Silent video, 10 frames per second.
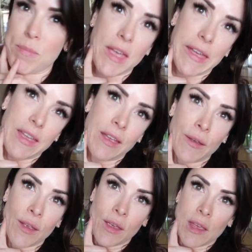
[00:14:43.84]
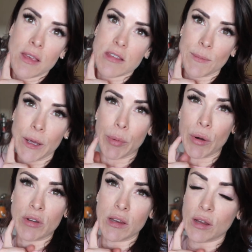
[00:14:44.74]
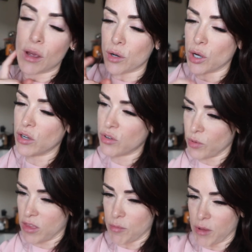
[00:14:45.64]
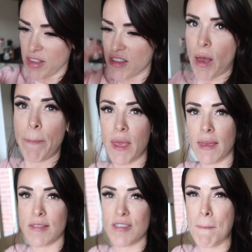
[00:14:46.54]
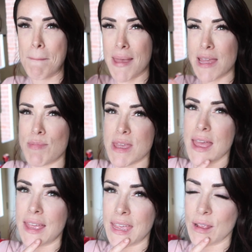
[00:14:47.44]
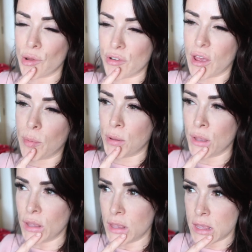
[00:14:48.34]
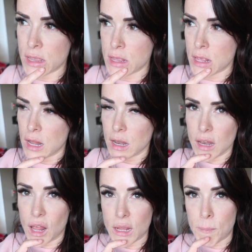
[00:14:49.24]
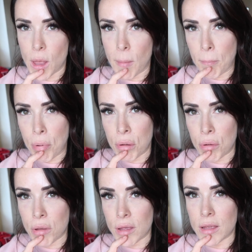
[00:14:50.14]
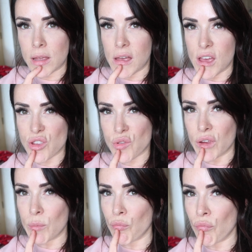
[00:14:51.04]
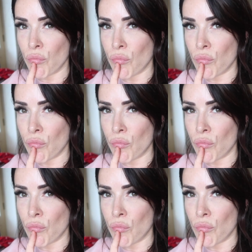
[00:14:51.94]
be some high protein yogurt with some nice toppings, maybe a Halo Top lollipop ice cream.